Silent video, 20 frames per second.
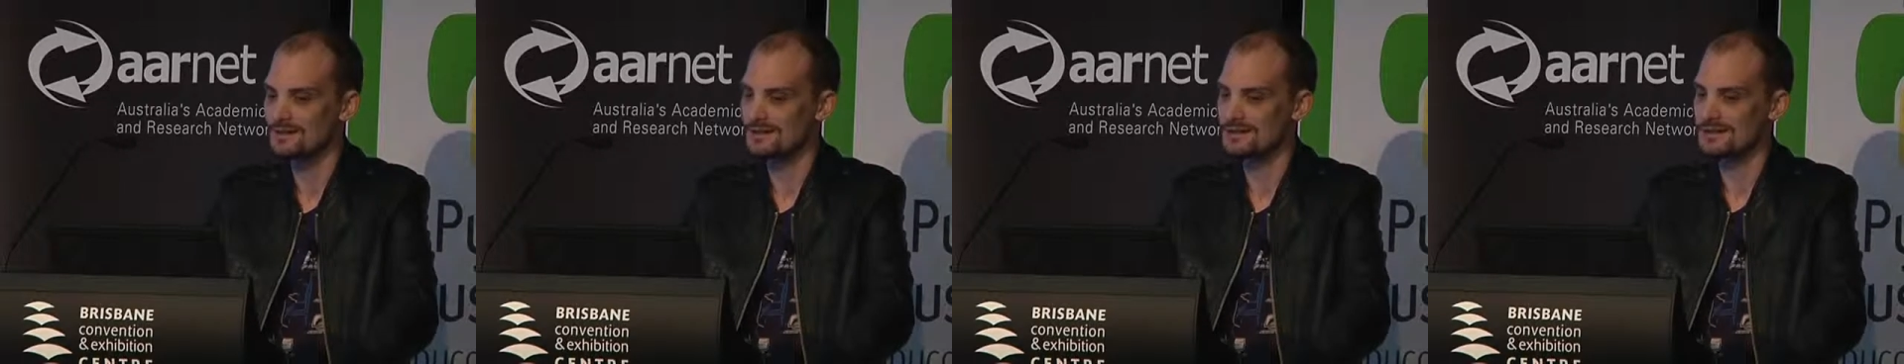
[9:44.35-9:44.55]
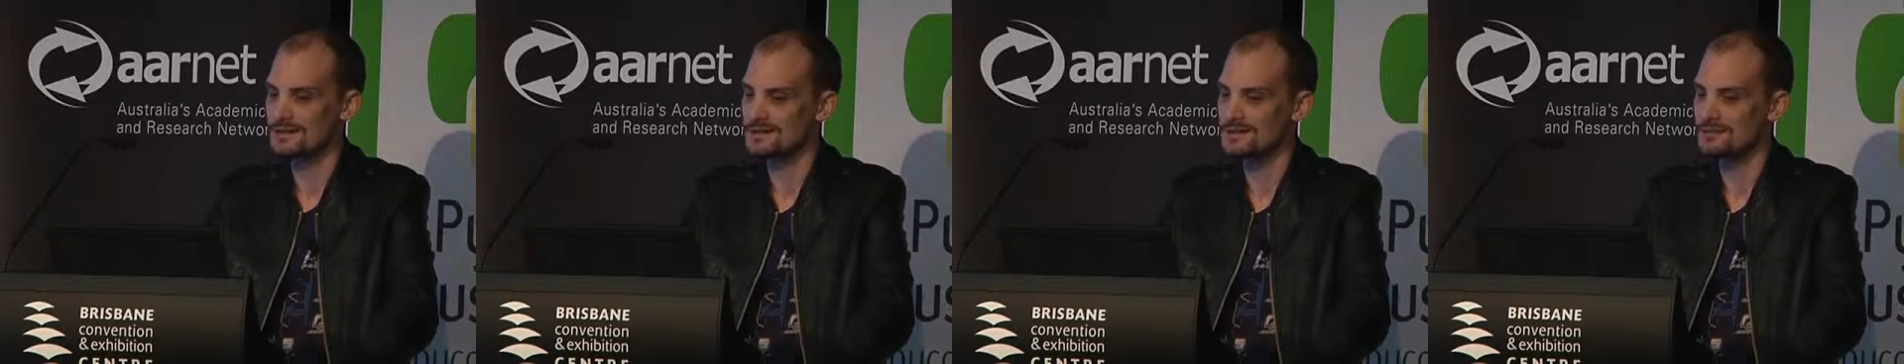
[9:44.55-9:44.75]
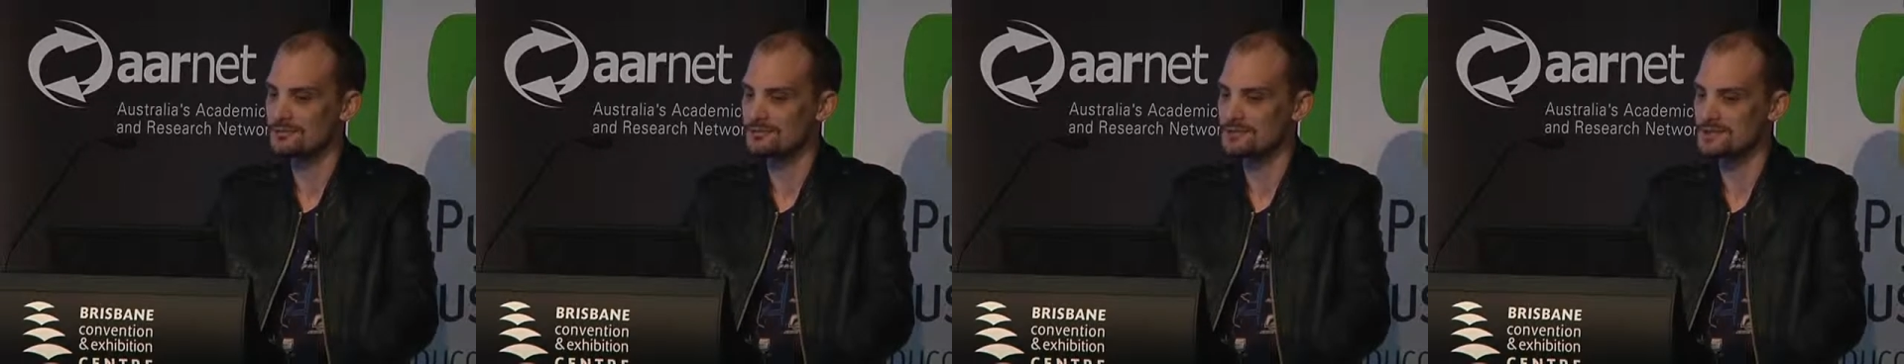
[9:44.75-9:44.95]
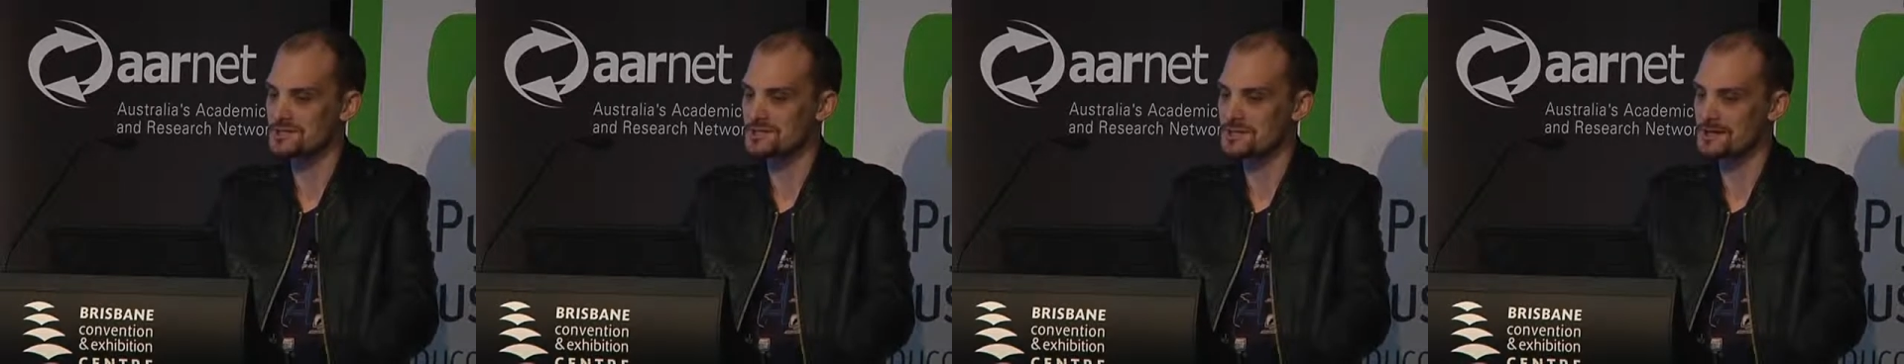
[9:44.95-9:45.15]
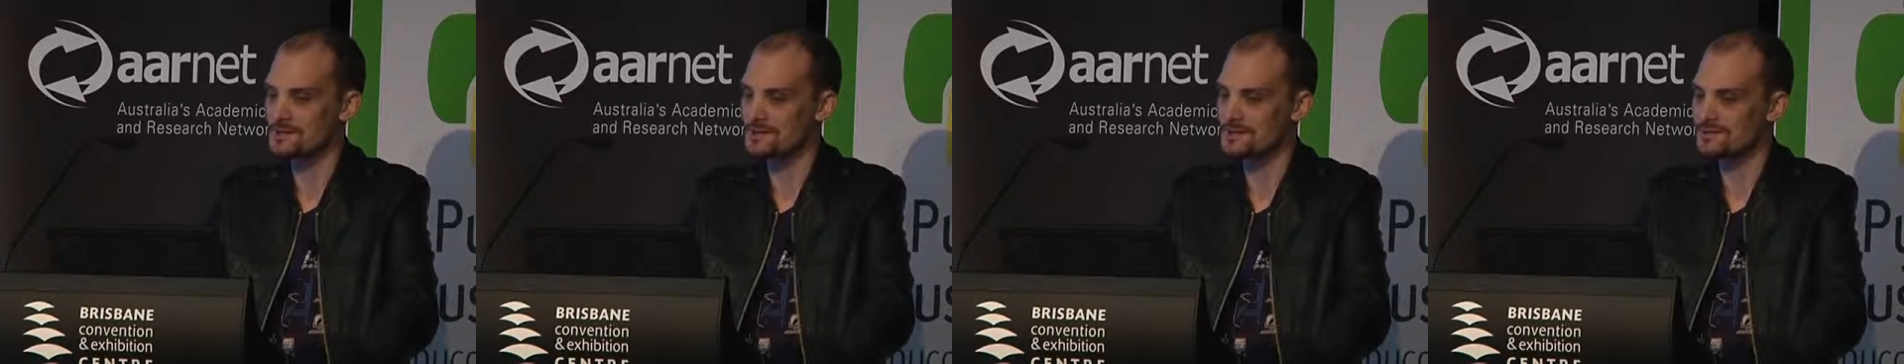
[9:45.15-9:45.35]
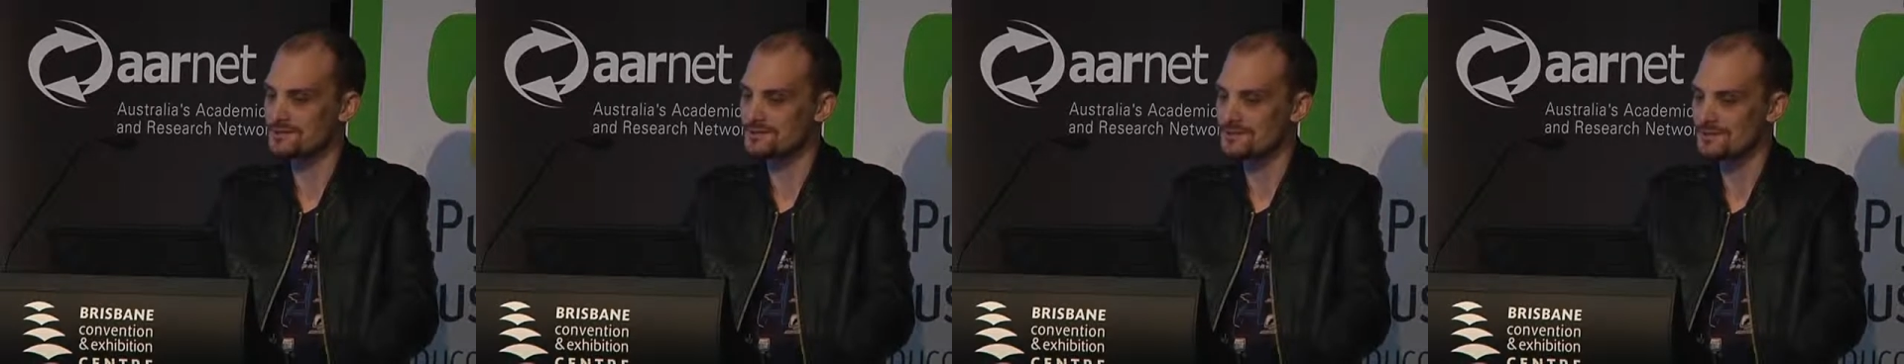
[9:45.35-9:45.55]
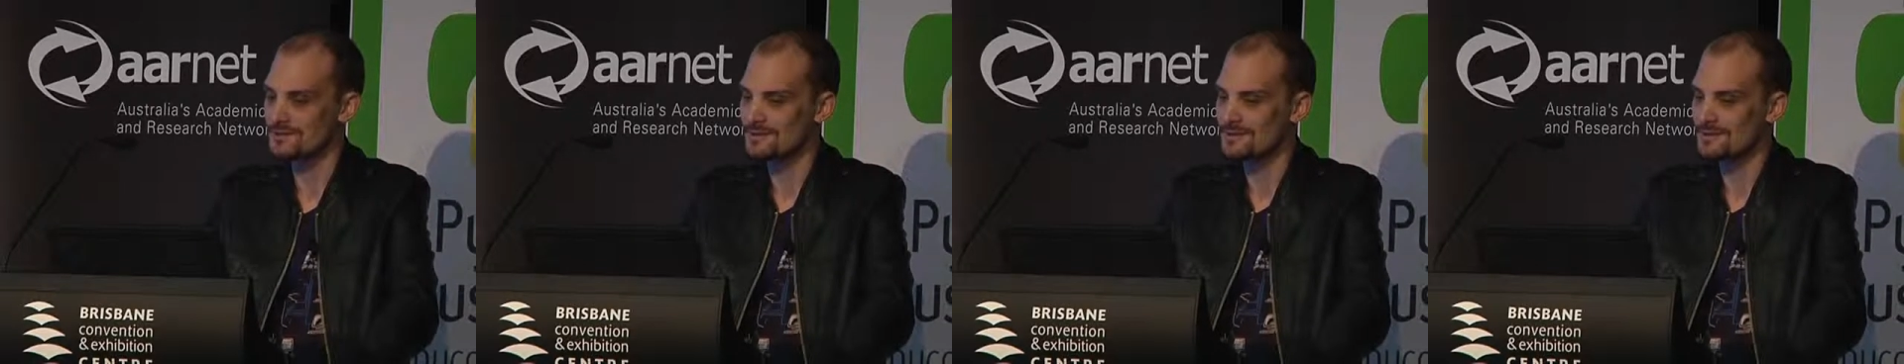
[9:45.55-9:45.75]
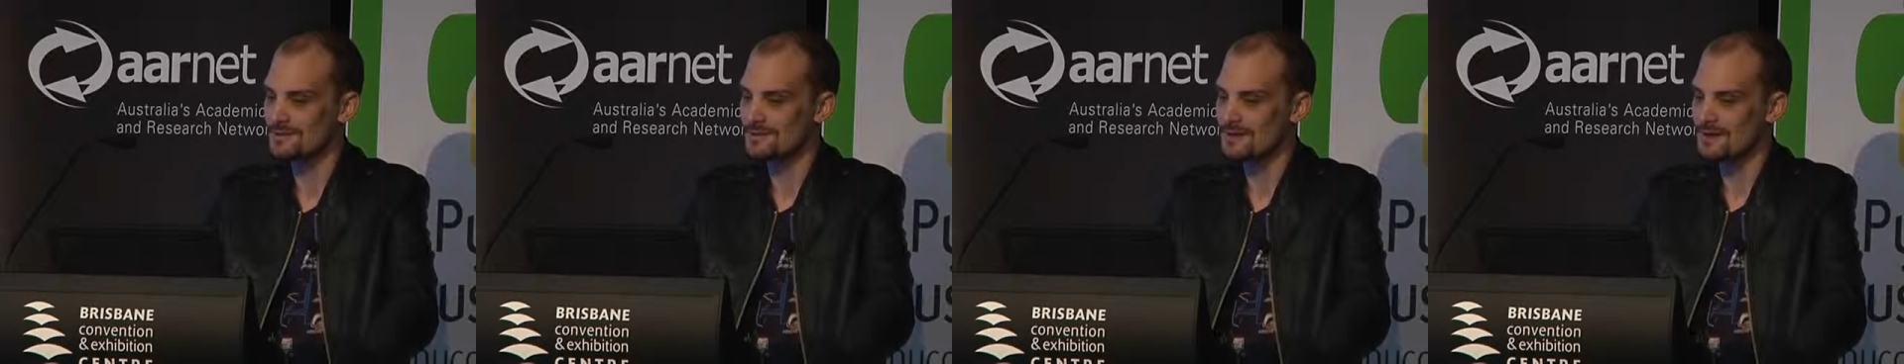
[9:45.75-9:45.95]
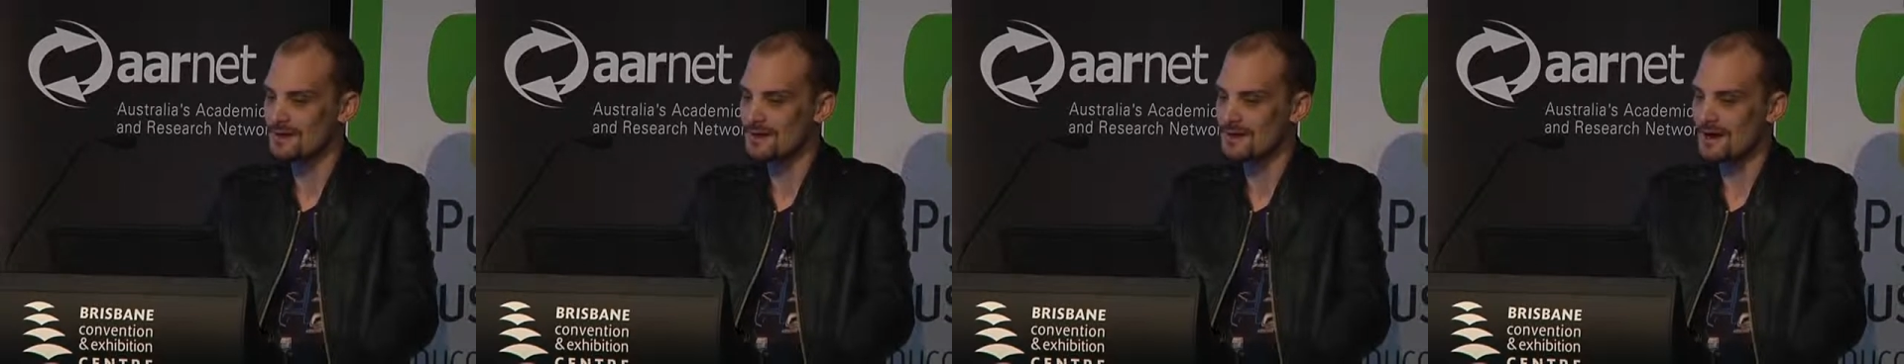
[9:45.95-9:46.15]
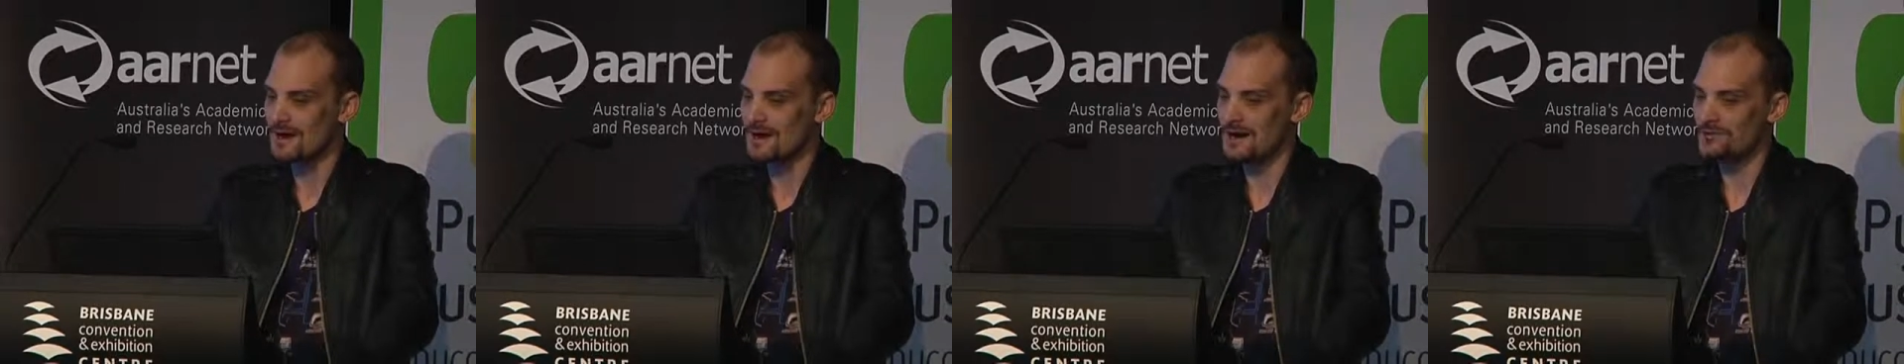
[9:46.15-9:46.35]
in the asynchronous
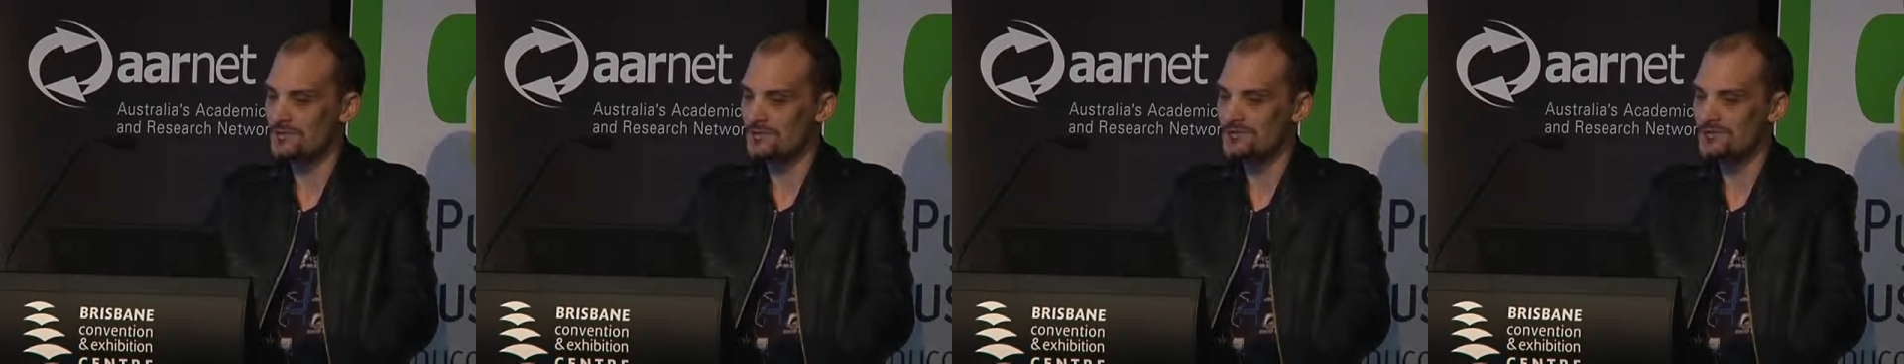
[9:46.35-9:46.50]
I/O.